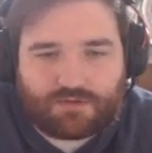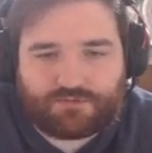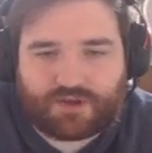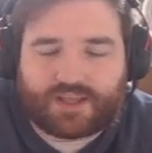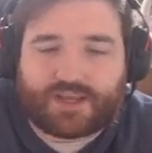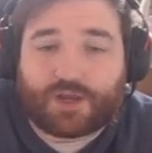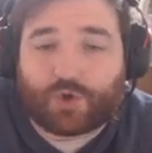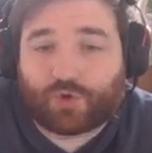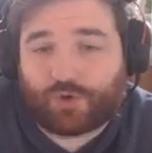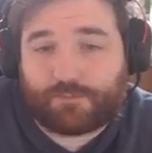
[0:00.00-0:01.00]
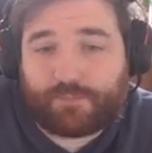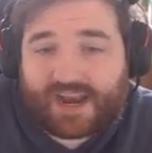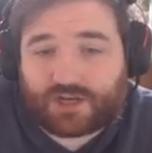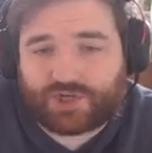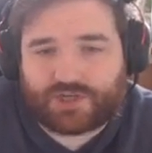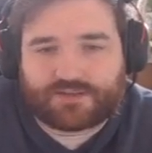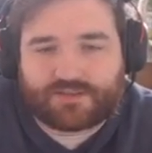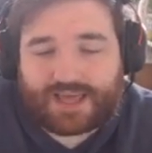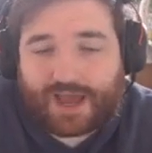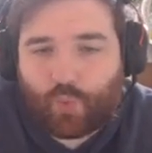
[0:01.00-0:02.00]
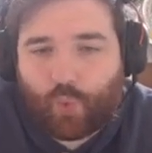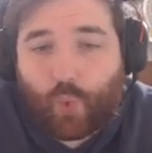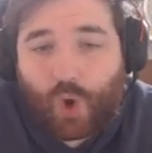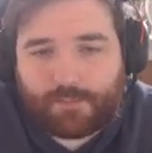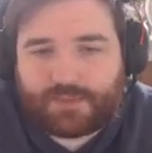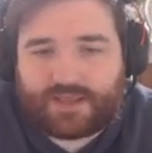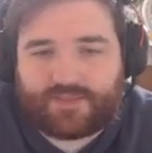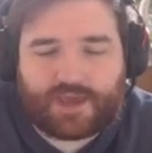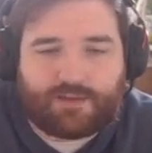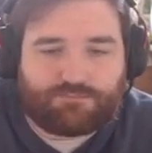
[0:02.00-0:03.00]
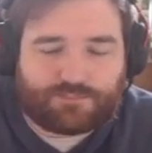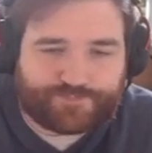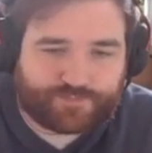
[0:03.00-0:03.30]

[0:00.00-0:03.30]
It felt like I got good banishes, and that won me the game.